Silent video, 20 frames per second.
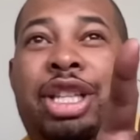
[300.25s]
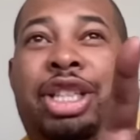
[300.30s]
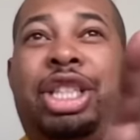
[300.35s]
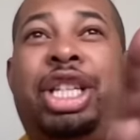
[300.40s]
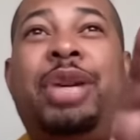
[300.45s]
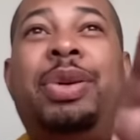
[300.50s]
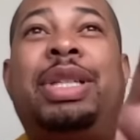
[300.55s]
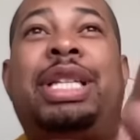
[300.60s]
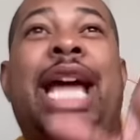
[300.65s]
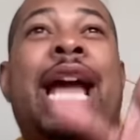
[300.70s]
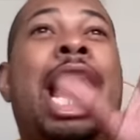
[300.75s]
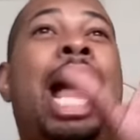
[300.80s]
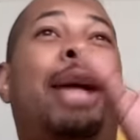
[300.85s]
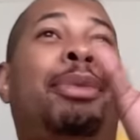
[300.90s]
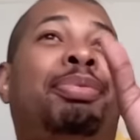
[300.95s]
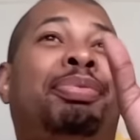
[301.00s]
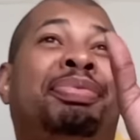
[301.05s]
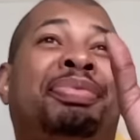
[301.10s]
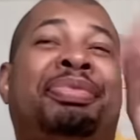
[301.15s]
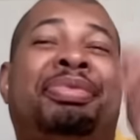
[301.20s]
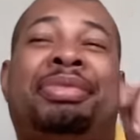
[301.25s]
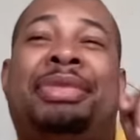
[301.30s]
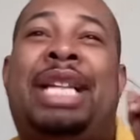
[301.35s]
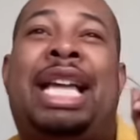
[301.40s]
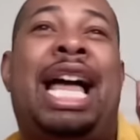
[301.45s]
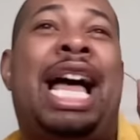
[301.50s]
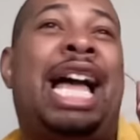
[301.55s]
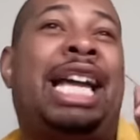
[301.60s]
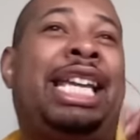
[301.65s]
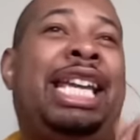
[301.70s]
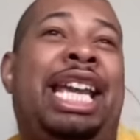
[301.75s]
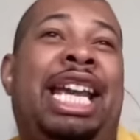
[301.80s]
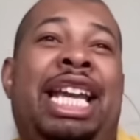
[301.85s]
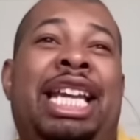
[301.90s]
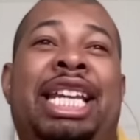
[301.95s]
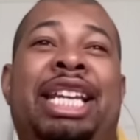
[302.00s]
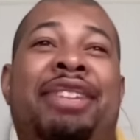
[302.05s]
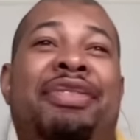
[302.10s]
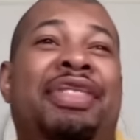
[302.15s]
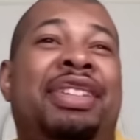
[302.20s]
She was like, I
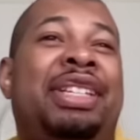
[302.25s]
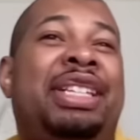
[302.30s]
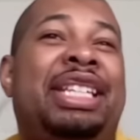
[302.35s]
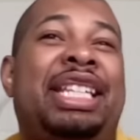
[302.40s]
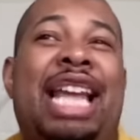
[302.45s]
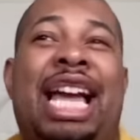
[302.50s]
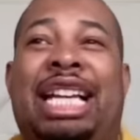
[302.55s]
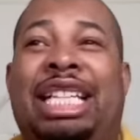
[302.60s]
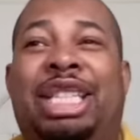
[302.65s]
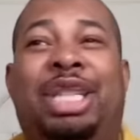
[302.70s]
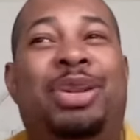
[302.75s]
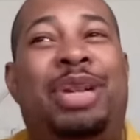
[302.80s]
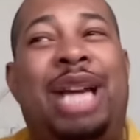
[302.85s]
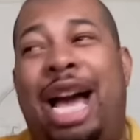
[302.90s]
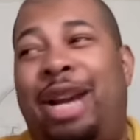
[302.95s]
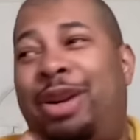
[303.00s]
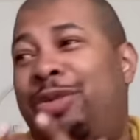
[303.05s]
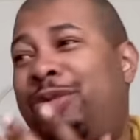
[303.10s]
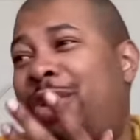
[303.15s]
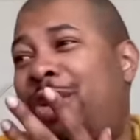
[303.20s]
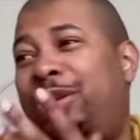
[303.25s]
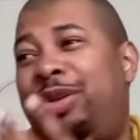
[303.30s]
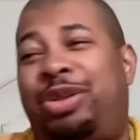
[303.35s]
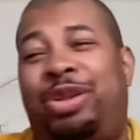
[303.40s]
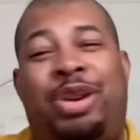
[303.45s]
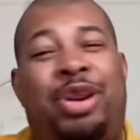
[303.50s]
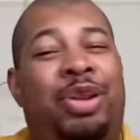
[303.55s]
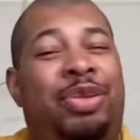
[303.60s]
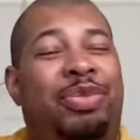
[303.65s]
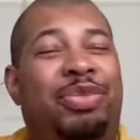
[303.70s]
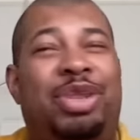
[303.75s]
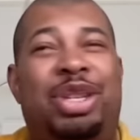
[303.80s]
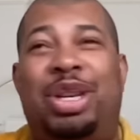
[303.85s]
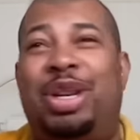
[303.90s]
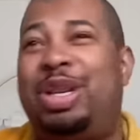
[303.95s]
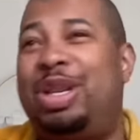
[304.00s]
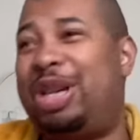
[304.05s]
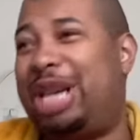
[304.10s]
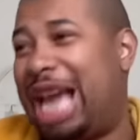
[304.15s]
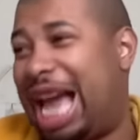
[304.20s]
can't even, you to roast her.
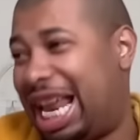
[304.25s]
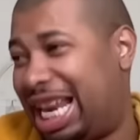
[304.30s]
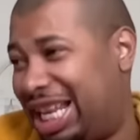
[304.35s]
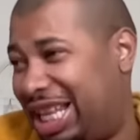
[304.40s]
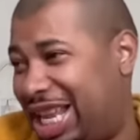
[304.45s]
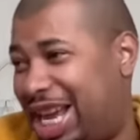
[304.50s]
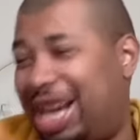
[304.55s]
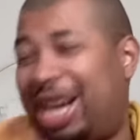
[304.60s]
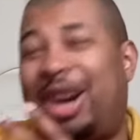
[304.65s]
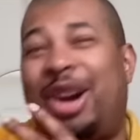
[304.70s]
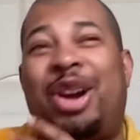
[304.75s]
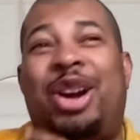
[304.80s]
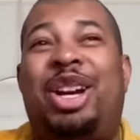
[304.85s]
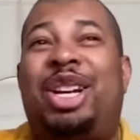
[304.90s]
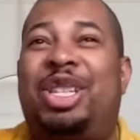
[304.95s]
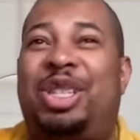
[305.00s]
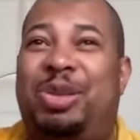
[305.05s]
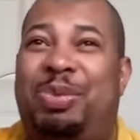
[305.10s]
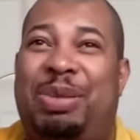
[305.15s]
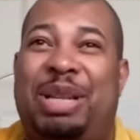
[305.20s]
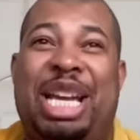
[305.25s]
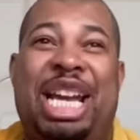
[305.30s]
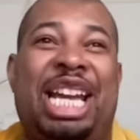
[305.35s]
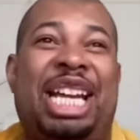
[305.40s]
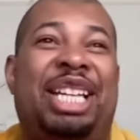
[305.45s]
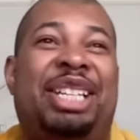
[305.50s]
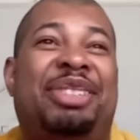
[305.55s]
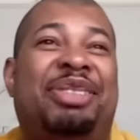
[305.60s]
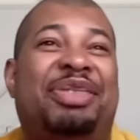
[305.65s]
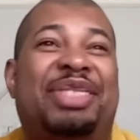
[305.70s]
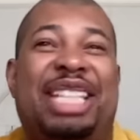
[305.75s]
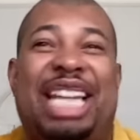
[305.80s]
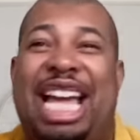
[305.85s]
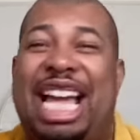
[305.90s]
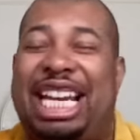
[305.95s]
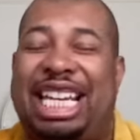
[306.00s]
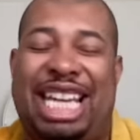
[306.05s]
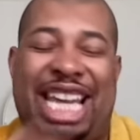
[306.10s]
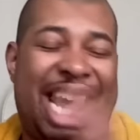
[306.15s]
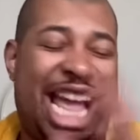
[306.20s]
You got to let her explain.
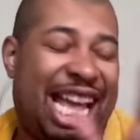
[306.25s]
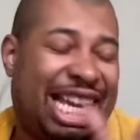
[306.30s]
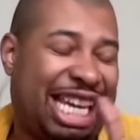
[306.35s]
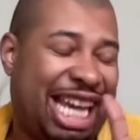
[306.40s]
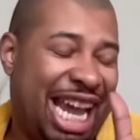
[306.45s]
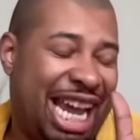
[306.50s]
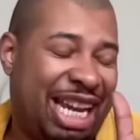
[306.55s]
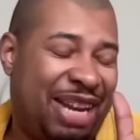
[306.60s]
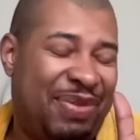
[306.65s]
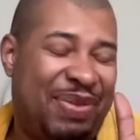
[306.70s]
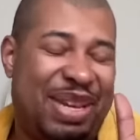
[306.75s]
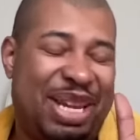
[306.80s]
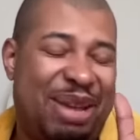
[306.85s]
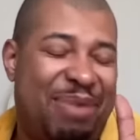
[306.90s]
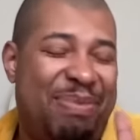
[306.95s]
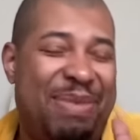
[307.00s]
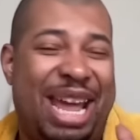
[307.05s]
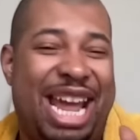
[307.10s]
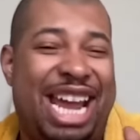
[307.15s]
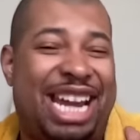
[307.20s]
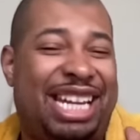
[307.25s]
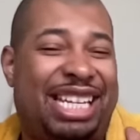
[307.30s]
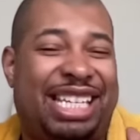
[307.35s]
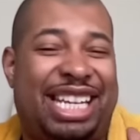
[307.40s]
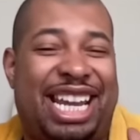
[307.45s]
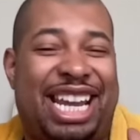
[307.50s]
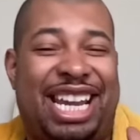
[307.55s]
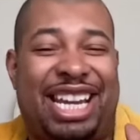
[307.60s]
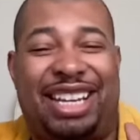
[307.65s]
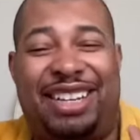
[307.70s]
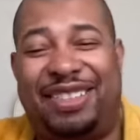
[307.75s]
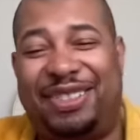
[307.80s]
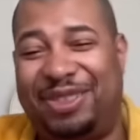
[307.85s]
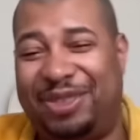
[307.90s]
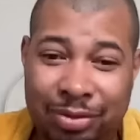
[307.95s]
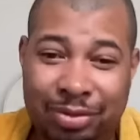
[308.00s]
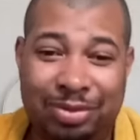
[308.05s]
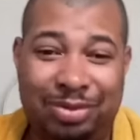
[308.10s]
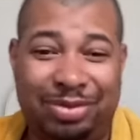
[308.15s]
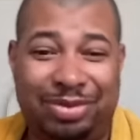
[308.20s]
I can't even get mad at that.
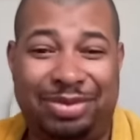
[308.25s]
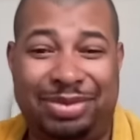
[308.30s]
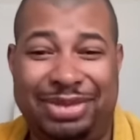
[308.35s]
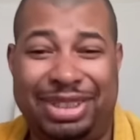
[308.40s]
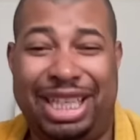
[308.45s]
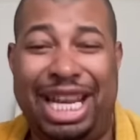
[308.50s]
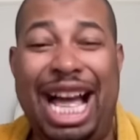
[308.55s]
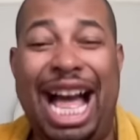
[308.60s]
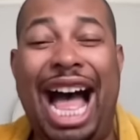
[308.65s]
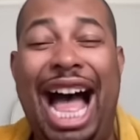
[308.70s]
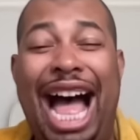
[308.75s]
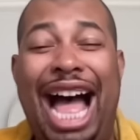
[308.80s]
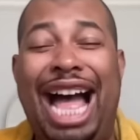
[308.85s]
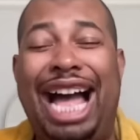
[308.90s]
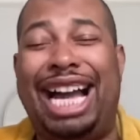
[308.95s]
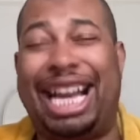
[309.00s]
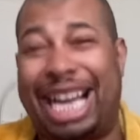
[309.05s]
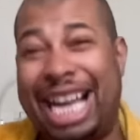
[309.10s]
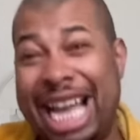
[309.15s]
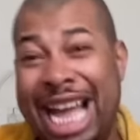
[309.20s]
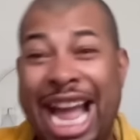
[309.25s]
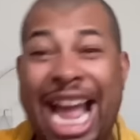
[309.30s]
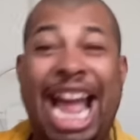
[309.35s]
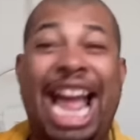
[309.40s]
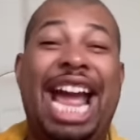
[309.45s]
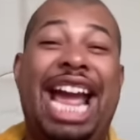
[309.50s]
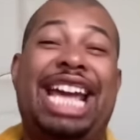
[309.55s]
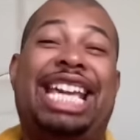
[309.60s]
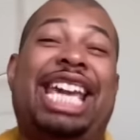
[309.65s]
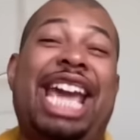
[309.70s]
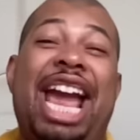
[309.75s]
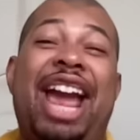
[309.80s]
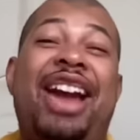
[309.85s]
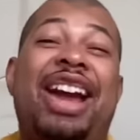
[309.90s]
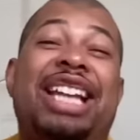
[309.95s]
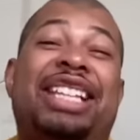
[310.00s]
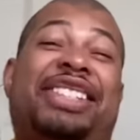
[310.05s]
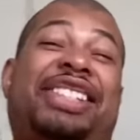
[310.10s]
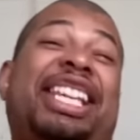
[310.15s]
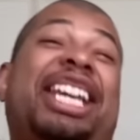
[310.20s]
Ha! And
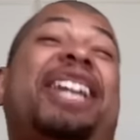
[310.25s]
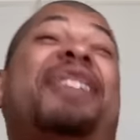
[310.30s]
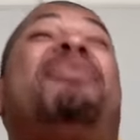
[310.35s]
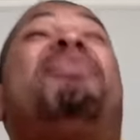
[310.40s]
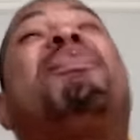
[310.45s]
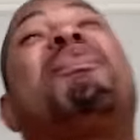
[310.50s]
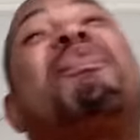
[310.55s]
Karen said,